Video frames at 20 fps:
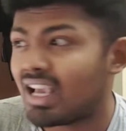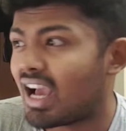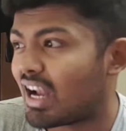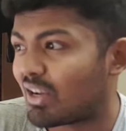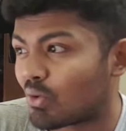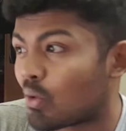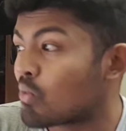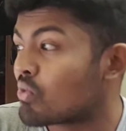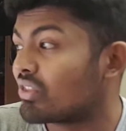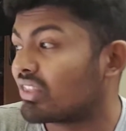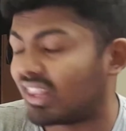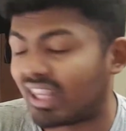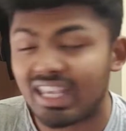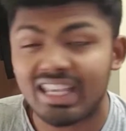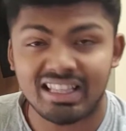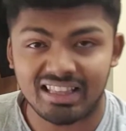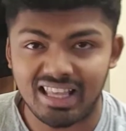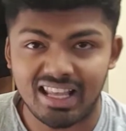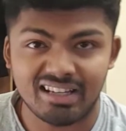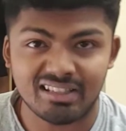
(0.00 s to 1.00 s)
I don't
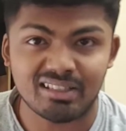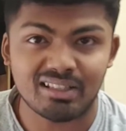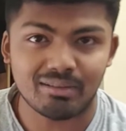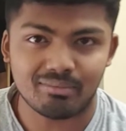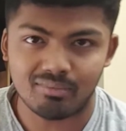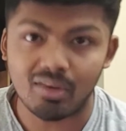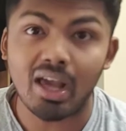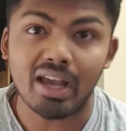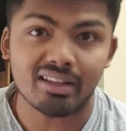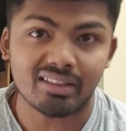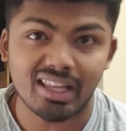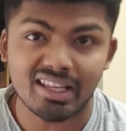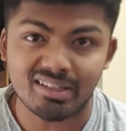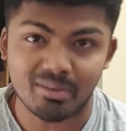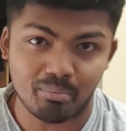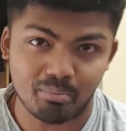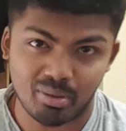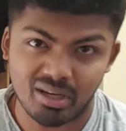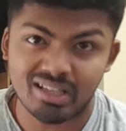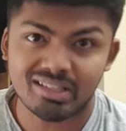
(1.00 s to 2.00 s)
think there's
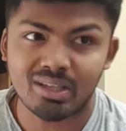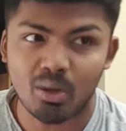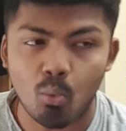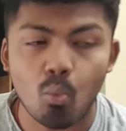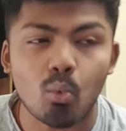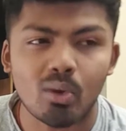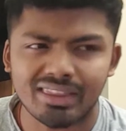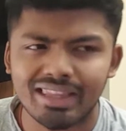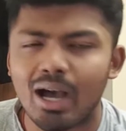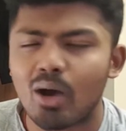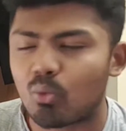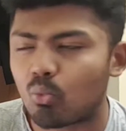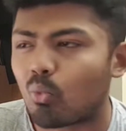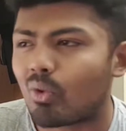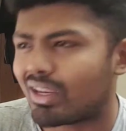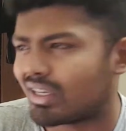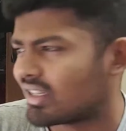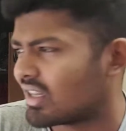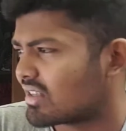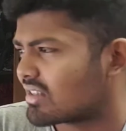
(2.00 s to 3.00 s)
a person without
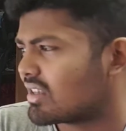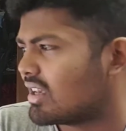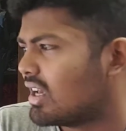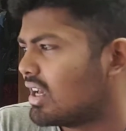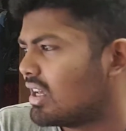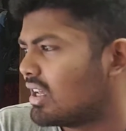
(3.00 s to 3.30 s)
weakness